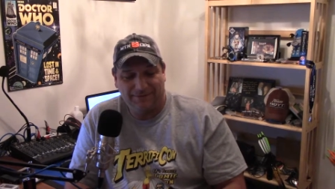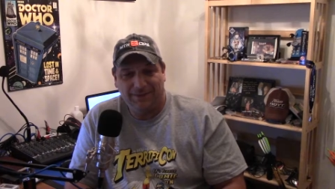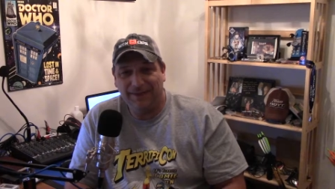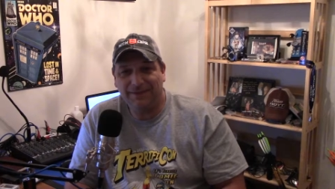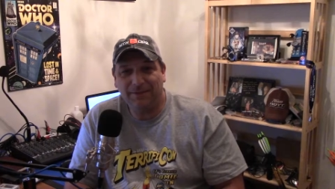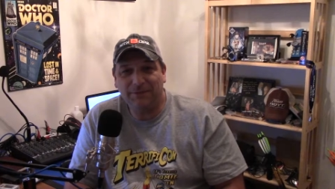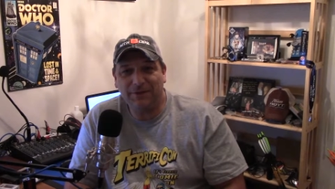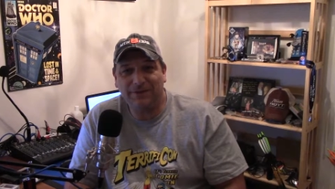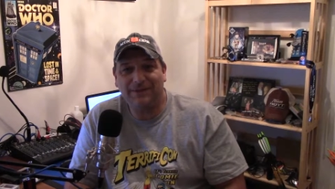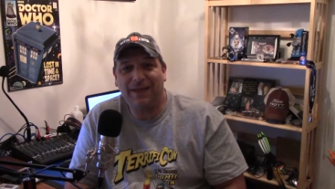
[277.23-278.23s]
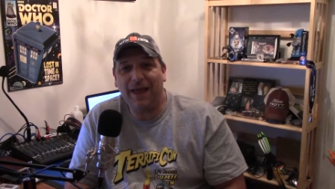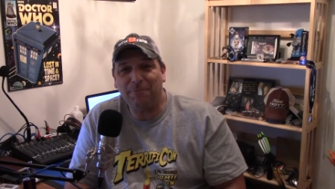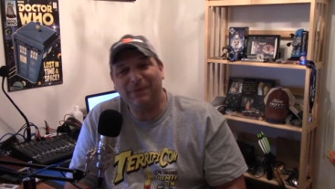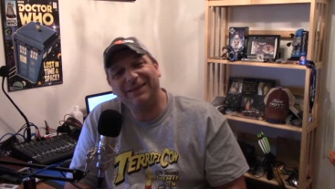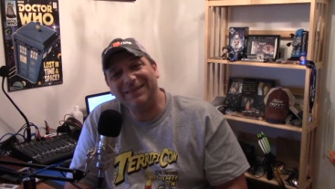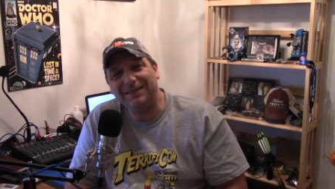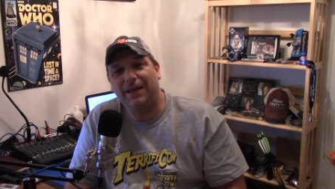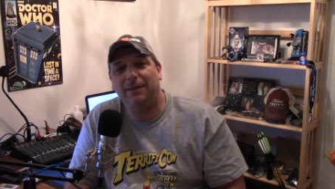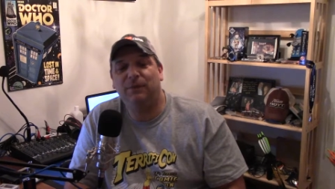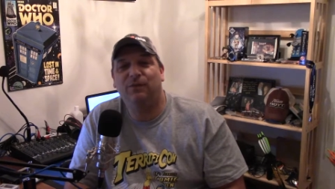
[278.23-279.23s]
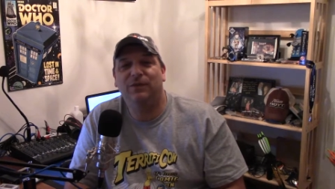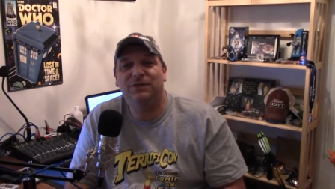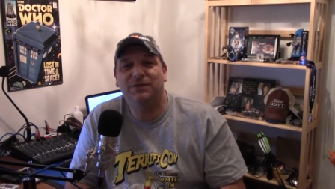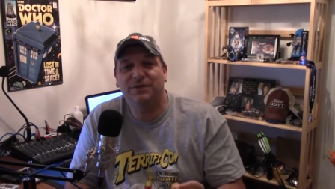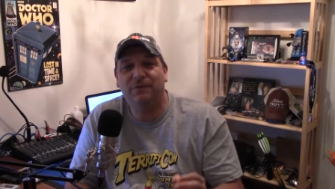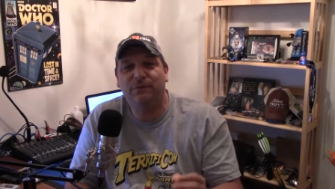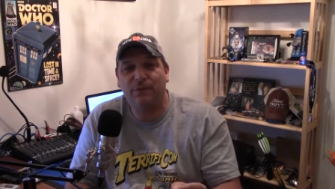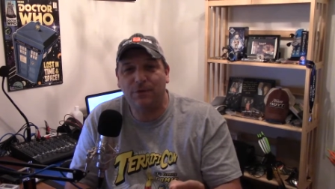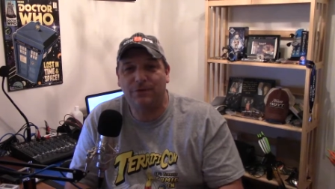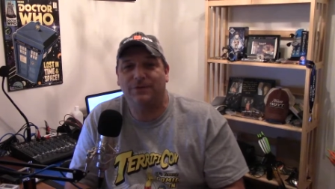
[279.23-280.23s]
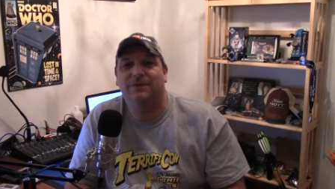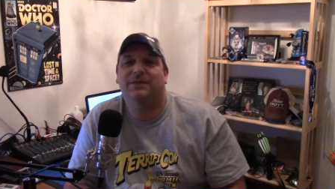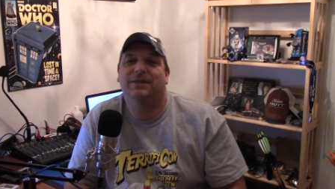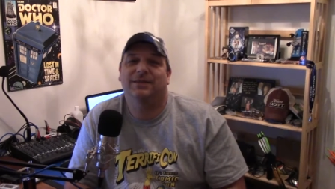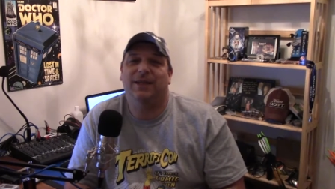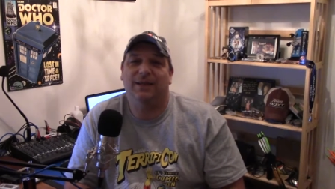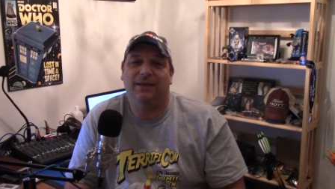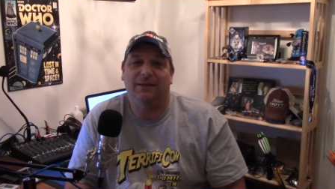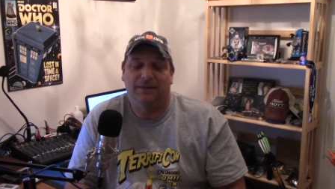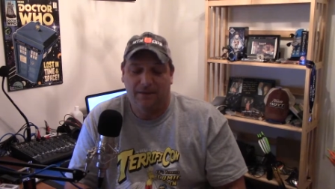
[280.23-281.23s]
He's up there at the top, but this time he finishes in first instead of second.